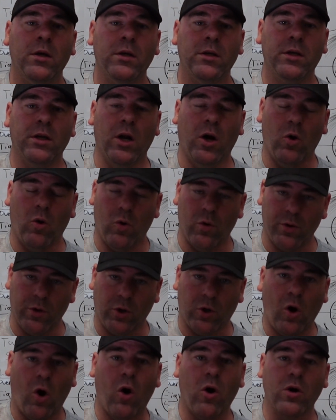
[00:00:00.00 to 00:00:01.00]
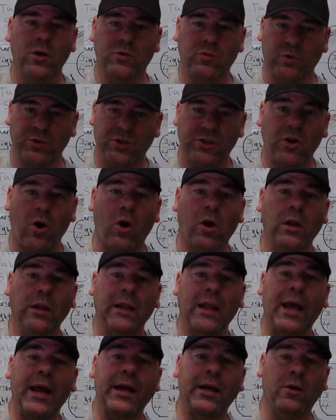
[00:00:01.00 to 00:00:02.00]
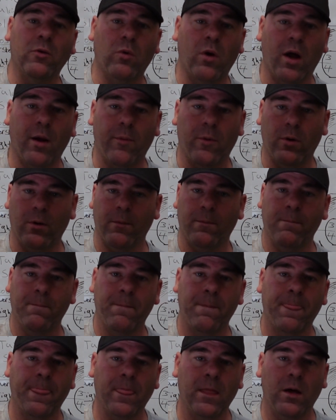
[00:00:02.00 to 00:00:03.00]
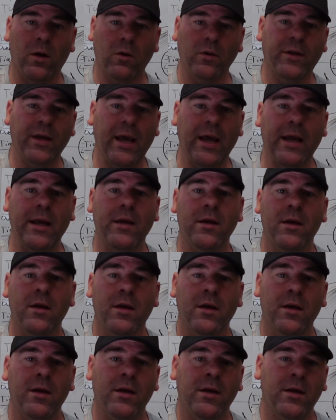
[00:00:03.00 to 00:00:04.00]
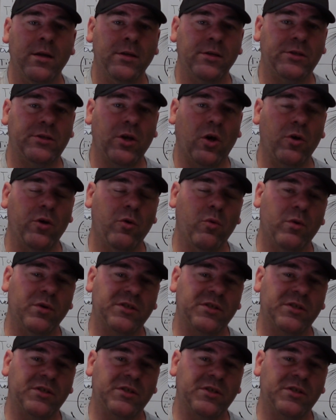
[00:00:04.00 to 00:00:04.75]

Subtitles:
you know, or the cars will start laying rubber. Okay? So you will